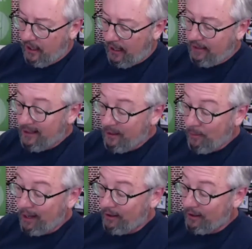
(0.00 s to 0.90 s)
I think
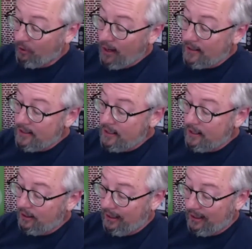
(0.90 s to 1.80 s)
about it a great
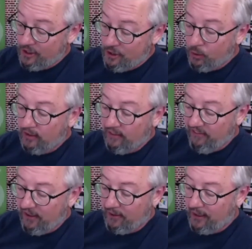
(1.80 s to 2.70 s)
deal, and I truly
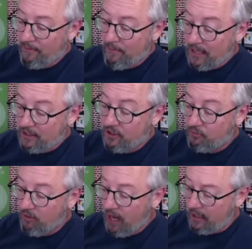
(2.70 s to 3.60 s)
feel that I'm meant to
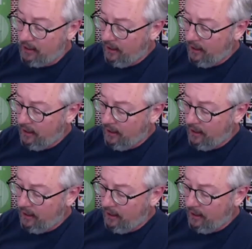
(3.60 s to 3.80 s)
write.